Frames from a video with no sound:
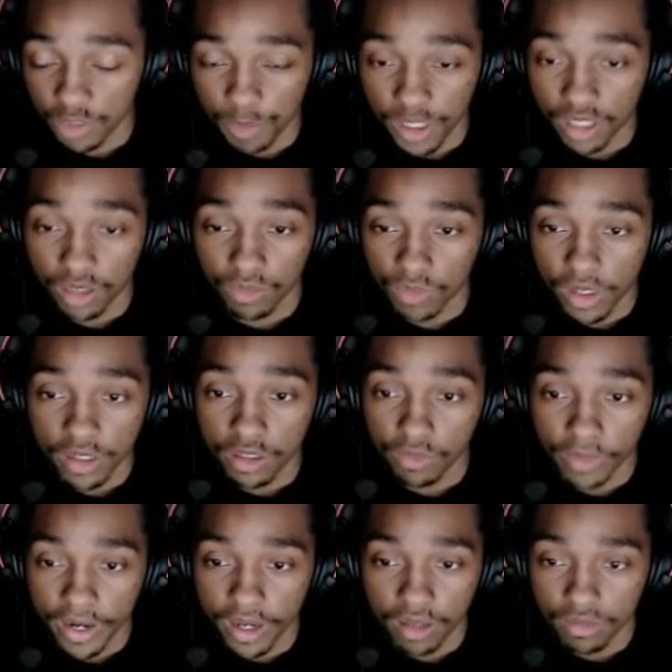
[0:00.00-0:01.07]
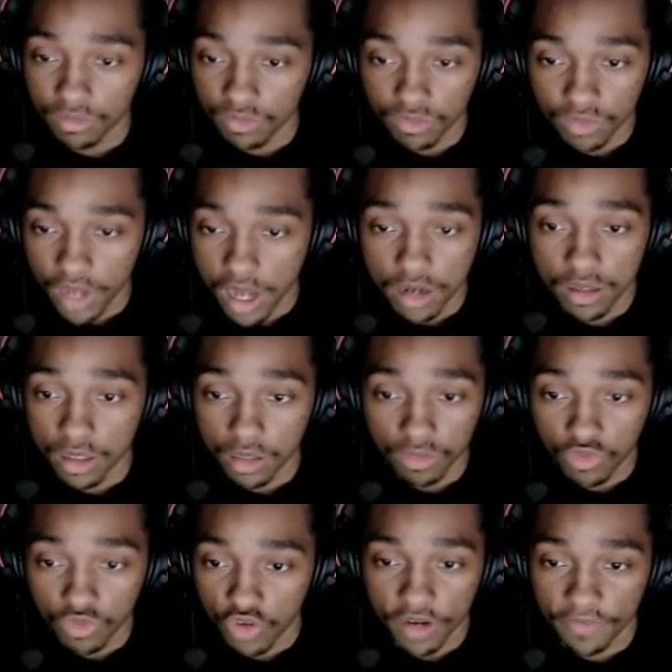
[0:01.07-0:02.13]
Spica running around, I don't know,
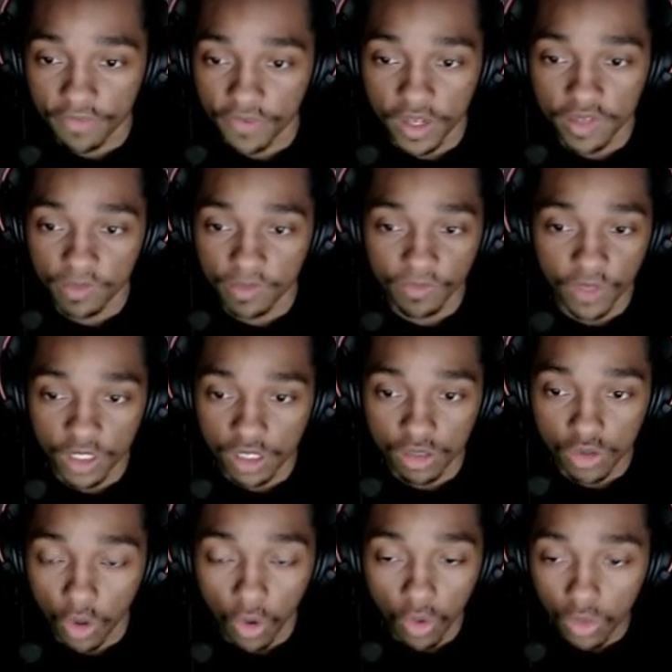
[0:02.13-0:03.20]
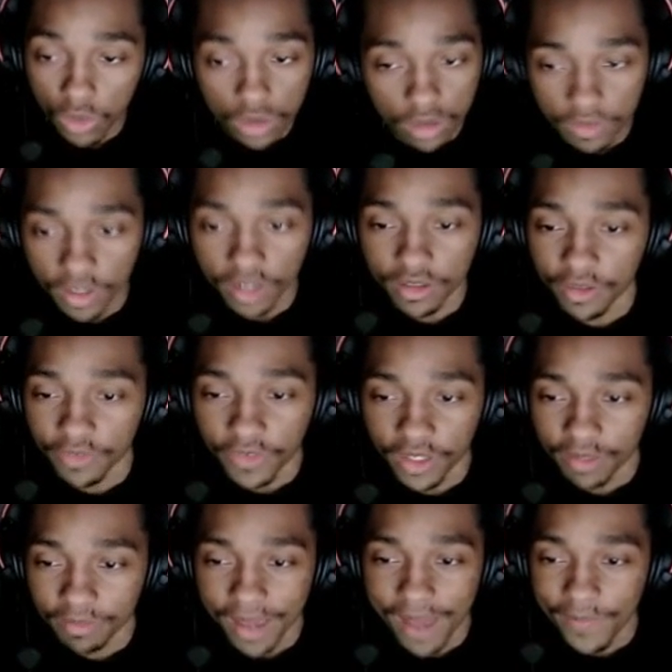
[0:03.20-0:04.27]
trying to find some fucking gold on the
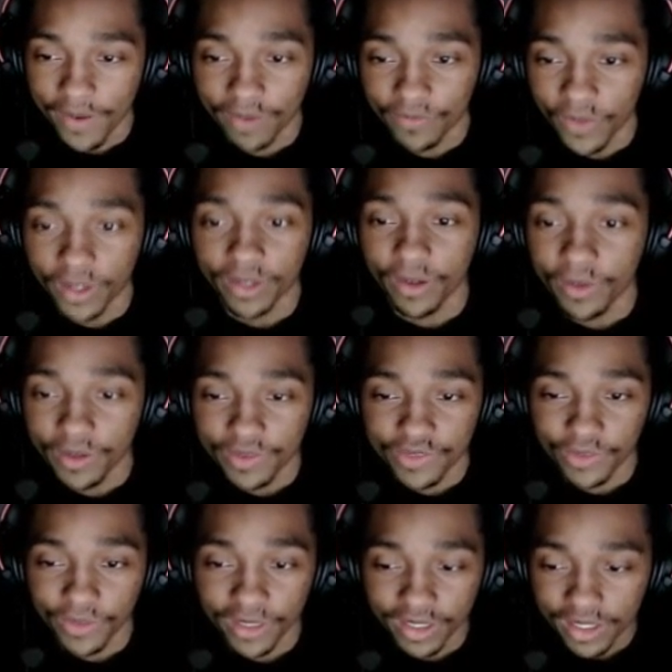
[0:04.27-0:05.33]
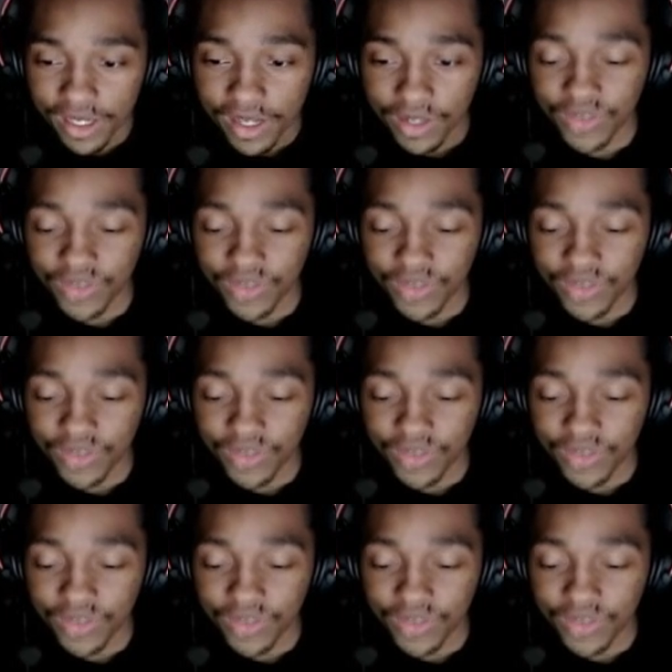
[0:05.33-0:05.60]
fucking map. I don't fucking know what he's doing. Those